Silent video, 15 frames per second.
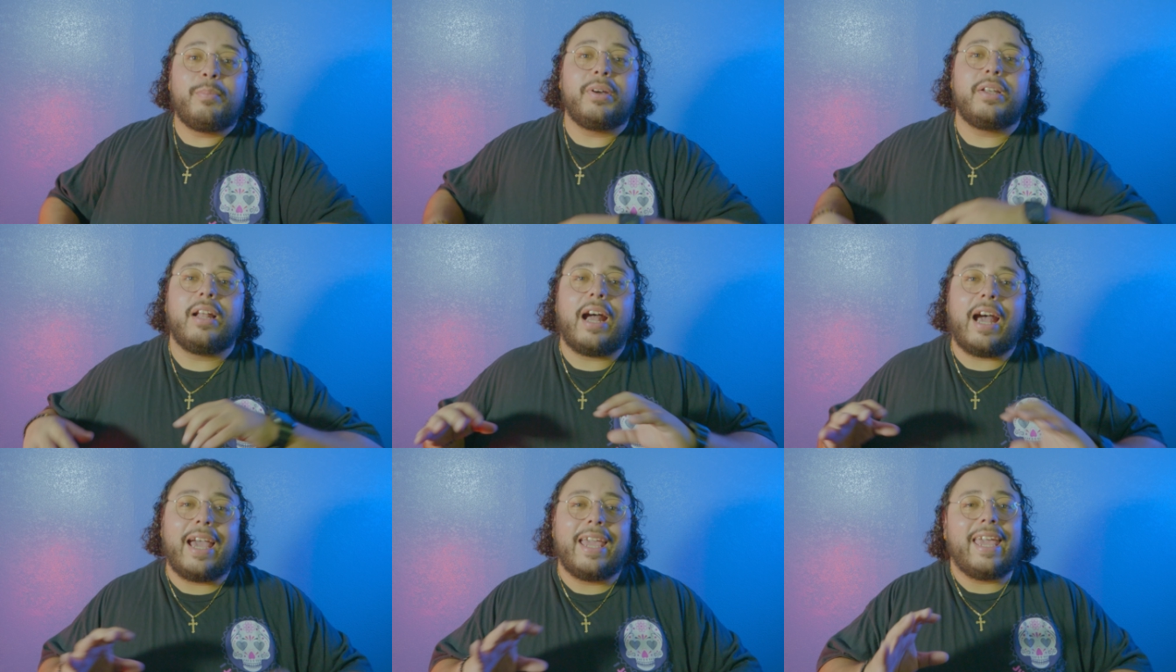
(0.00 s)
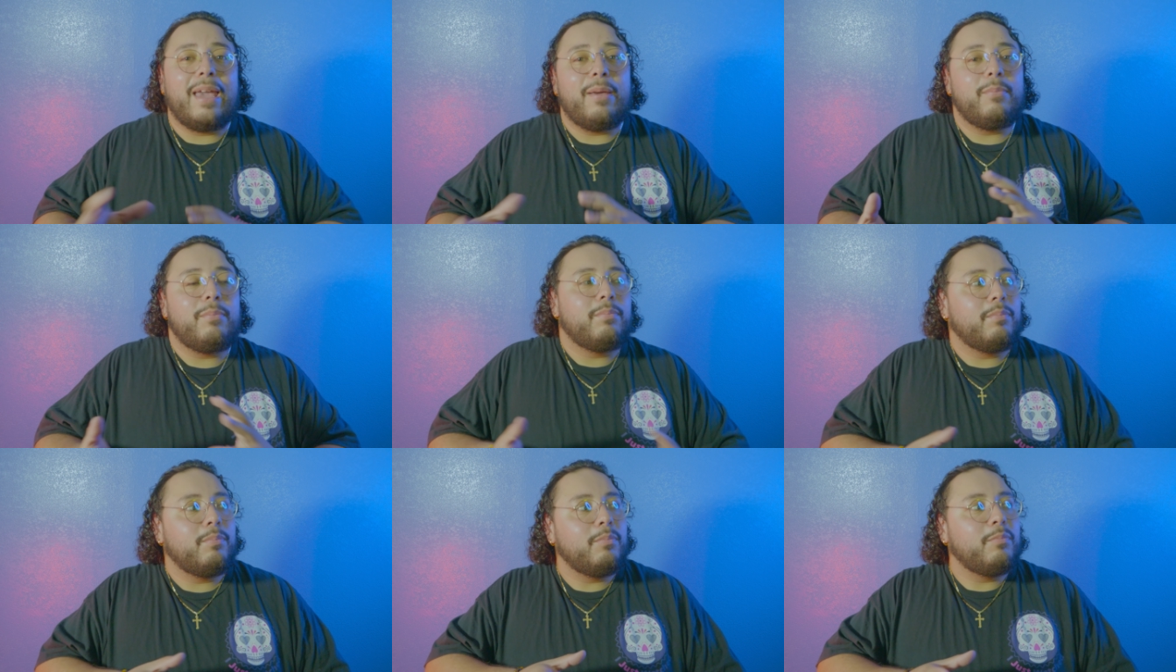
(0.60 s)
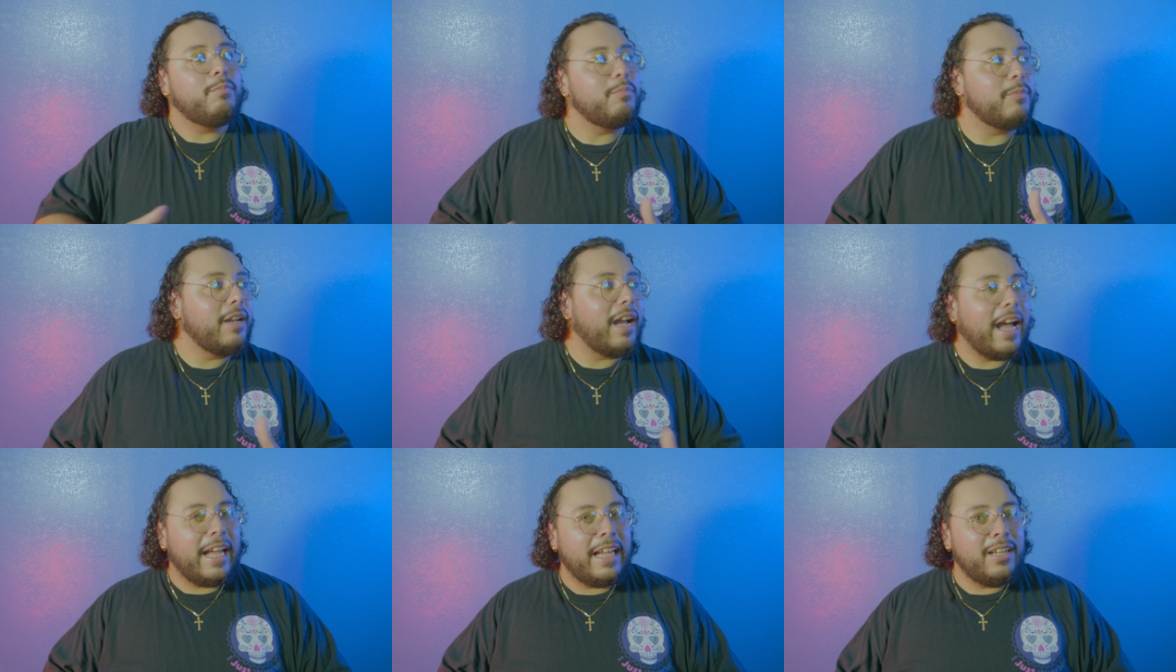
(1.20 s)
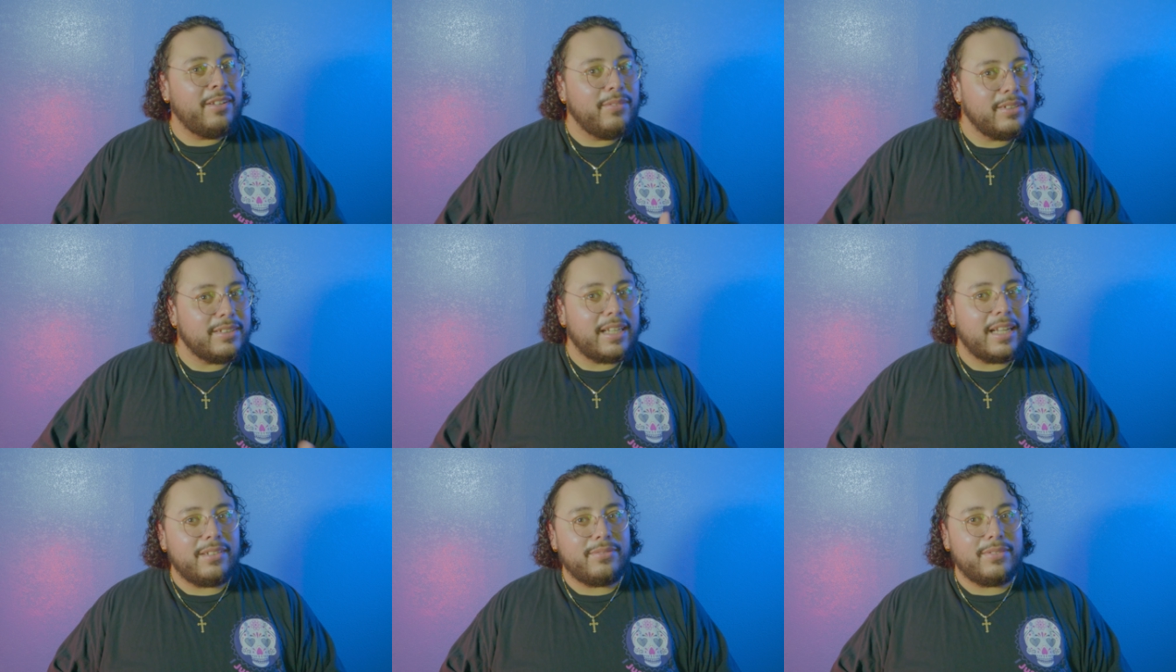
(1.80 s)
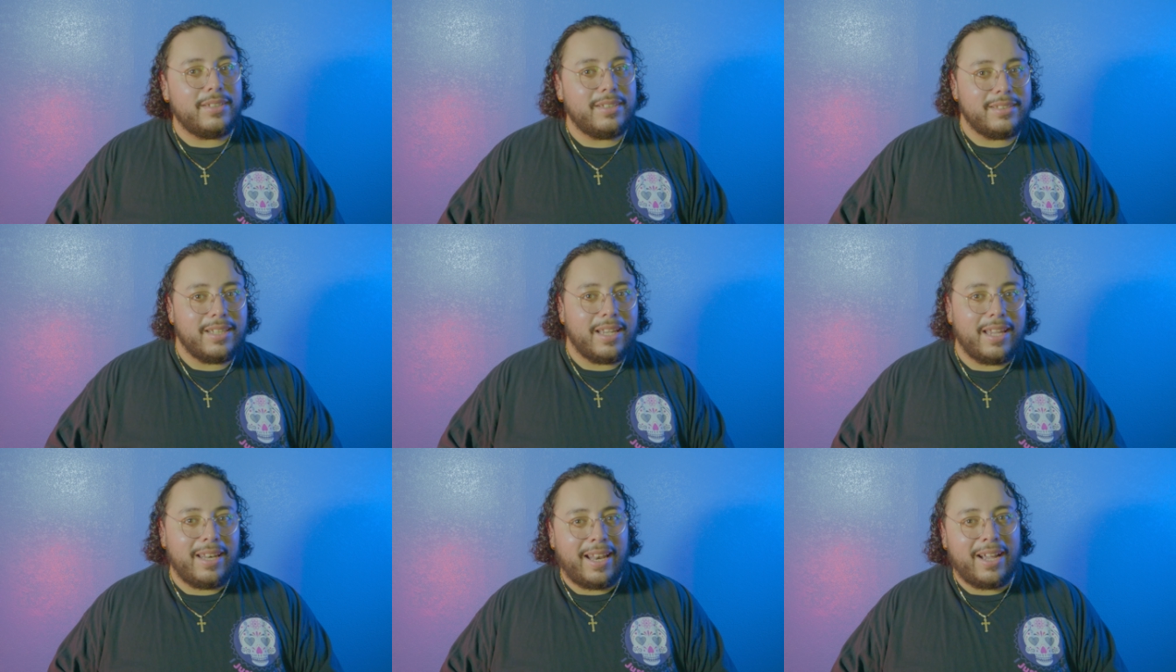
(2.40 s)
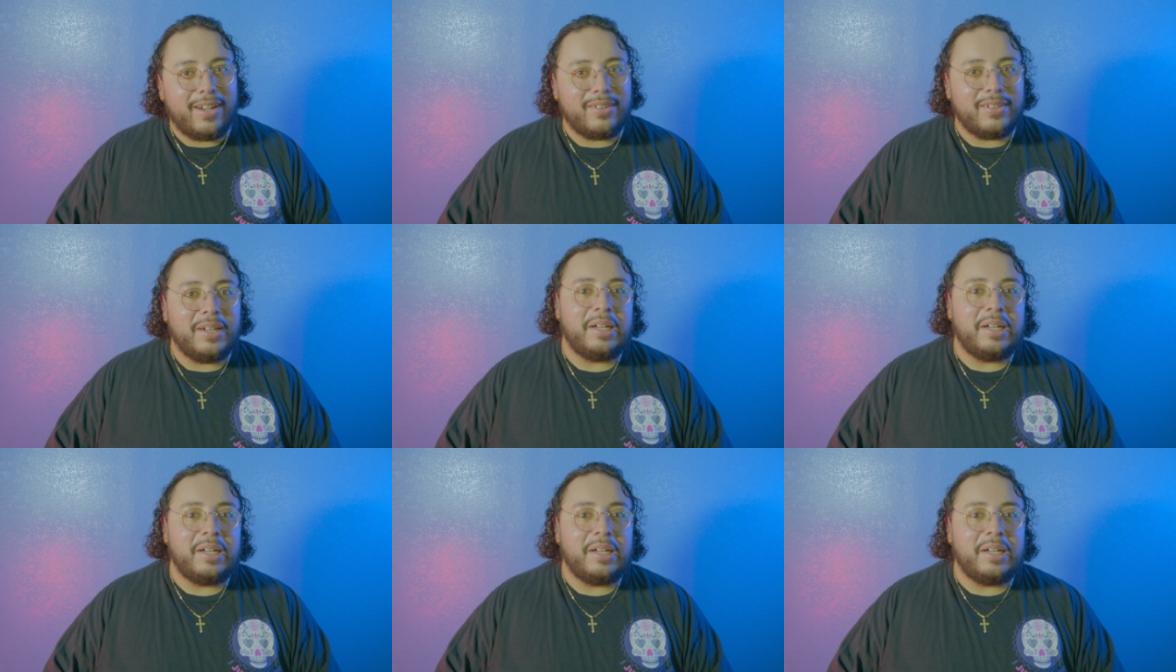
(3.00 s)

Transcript: But I am kind of excited for this again now.